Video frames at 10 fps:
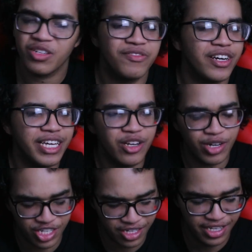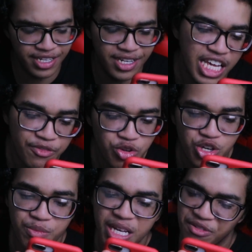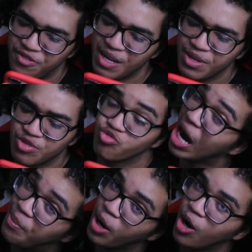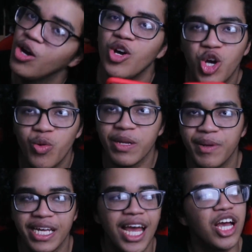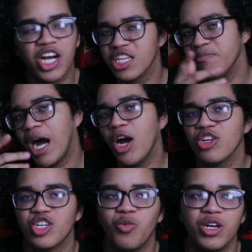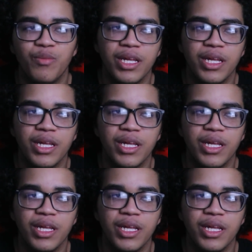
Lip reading: was your fucking question again? If you could meet a famous rapper, who would it be? Because my answer would have